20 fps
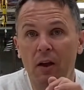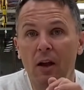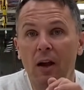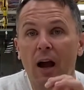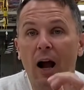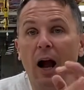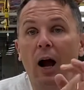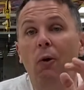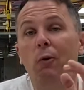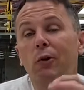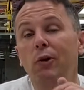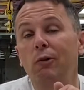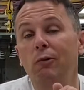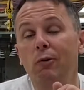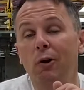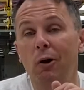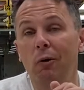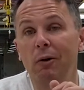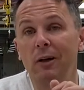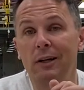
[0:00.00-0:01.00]
How are you
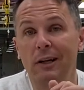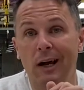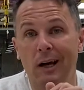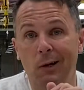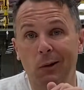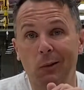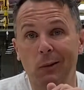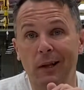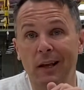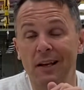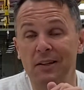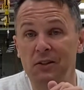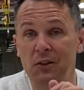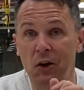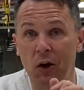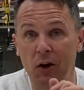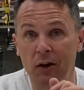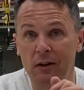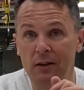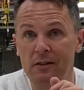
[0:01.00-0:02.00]
growing not only as an
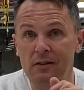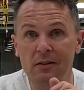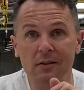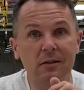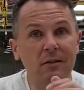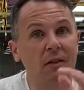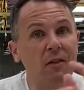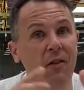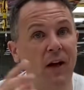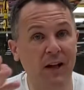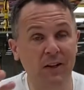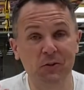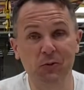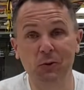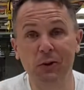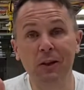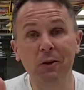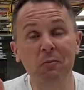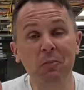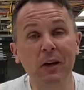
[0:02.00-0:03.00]
artist? That's
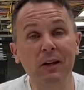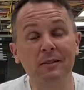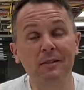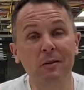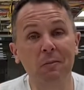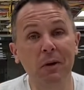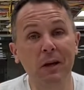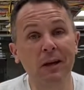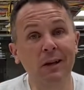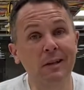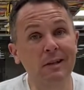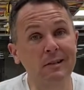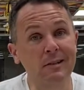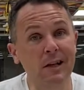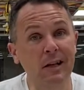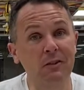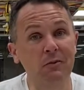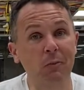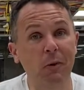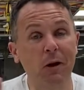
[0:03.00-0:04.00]
really big to me because
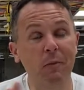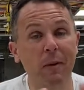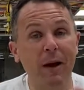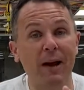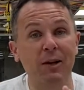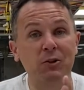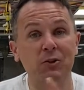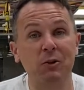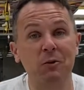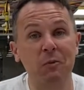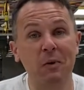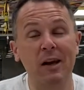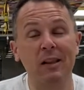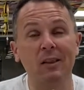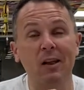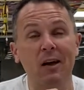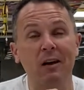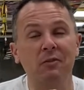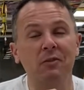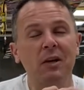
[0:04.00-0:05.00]
that's my passion and my
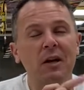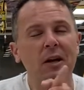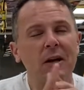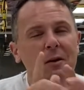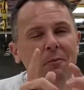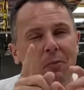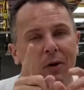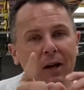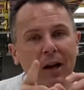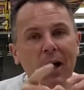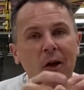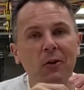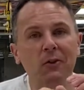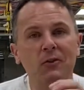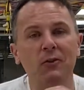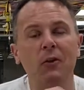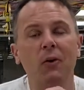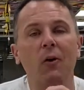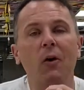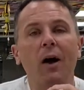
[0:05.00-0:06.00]
love, but
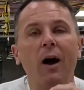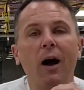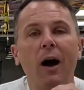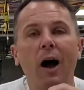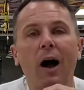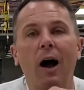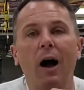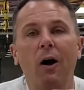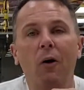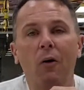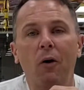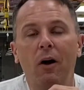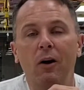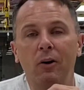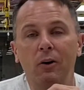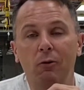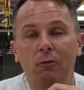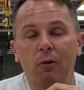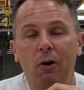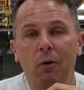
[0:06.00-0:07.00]
also how are you
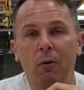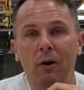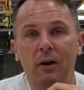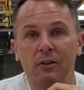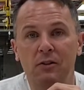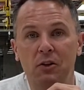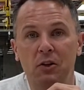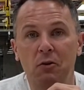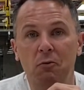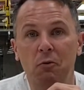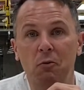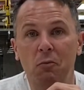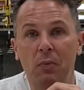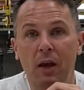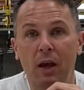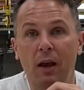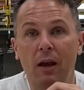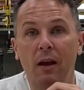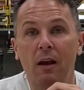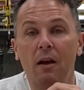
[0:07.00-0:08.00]
growing as a human
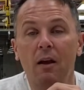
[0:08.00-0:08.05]
being?